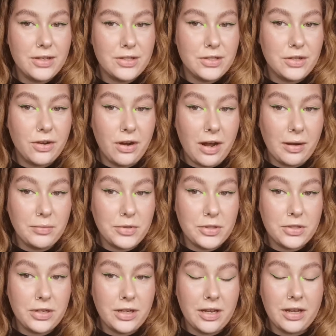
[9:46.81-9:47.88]
so I'm
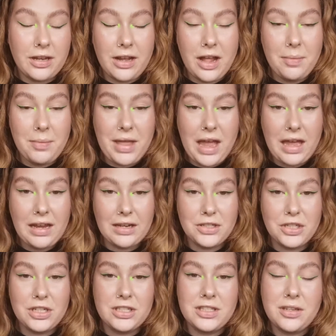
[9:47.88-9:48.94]
just gonna curl my
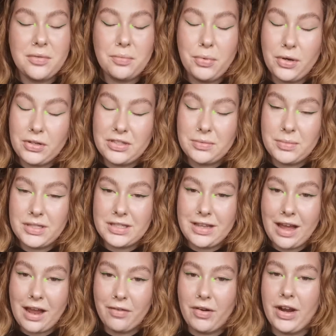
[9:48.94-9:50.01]
eyelashes, put on some
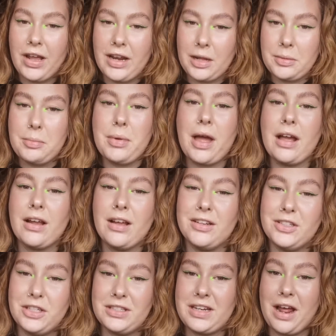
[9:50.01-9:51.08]
mascara, and I'll be
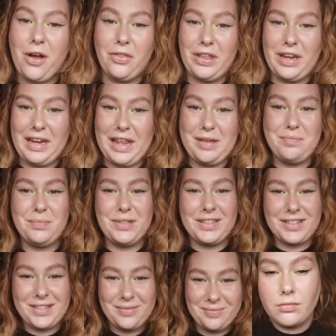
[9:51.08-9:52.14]
back to start on the
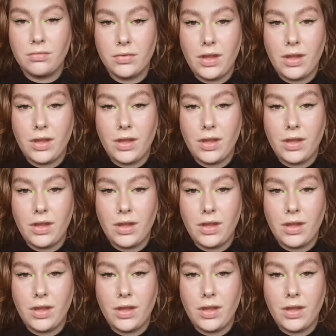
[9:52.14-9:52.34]
lips.